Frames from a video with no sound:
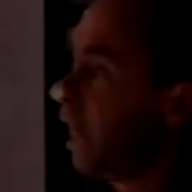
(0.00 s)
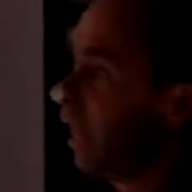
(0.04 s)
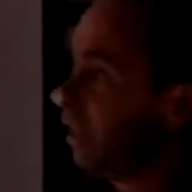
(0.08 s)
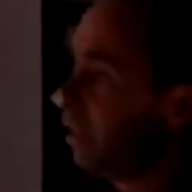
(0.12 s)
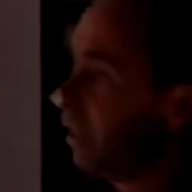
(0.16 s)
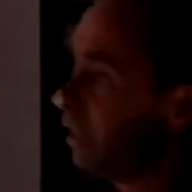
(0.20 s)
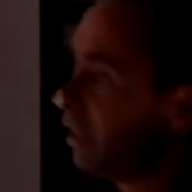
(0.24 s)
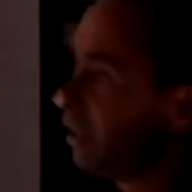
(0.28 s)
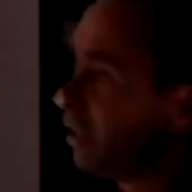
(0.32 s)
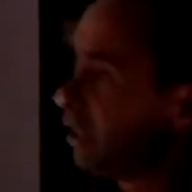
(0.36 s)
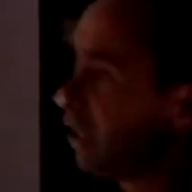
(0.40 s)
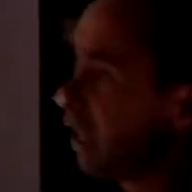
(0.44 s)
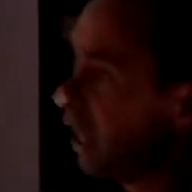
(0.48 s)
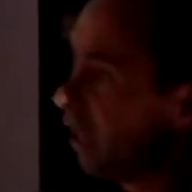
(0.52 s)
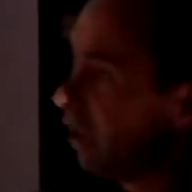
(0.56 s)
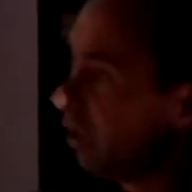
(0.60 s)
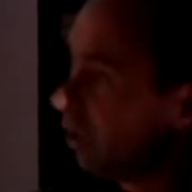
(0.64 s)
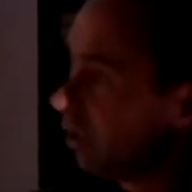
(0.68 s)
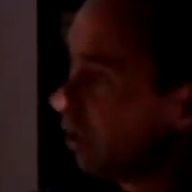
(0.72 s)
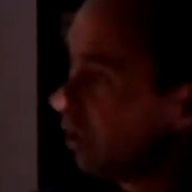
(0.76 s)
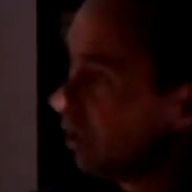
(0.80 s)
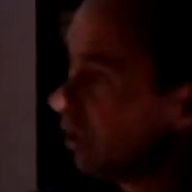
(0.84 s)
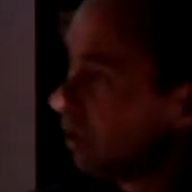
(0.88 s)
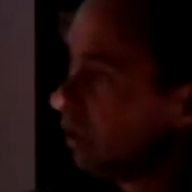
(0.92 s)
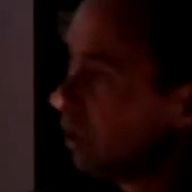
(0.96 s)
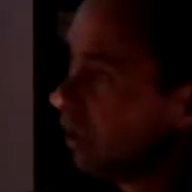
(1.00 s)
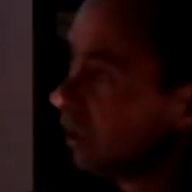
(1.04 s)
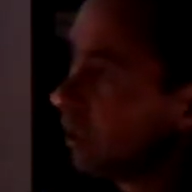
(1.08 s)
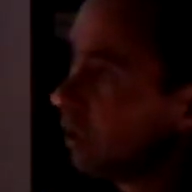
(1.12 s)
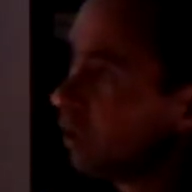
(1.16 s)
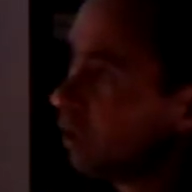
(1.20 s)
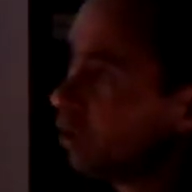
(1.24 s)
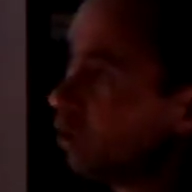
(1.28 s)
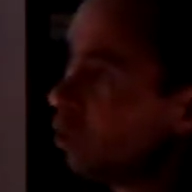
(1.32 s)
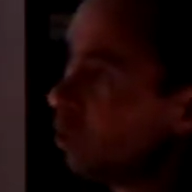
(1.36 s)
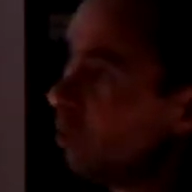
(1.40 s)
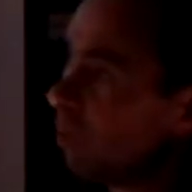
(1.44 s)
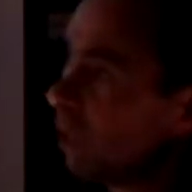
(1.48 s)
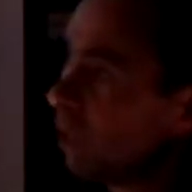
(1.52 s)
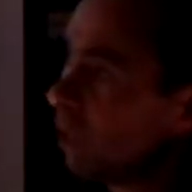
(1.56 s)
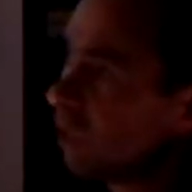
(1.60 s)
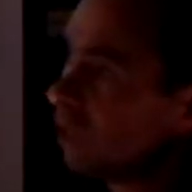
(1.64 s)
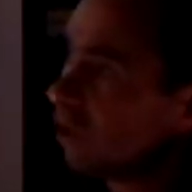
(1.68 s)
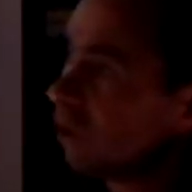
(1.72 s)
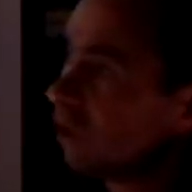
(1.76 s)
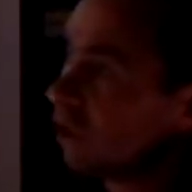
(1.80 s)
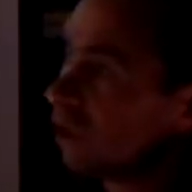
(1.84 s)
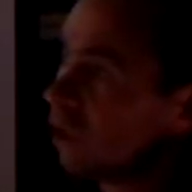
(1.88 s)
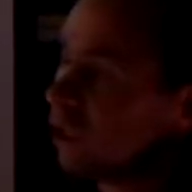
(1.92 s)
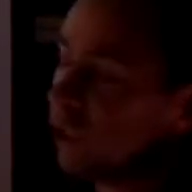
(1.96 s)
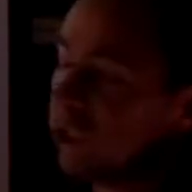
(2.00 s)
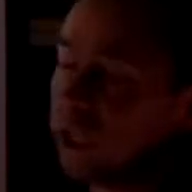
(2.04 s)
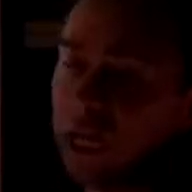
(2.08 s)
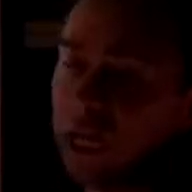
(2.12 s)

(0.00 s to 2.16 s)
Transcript: And the tail, Tuban, is on the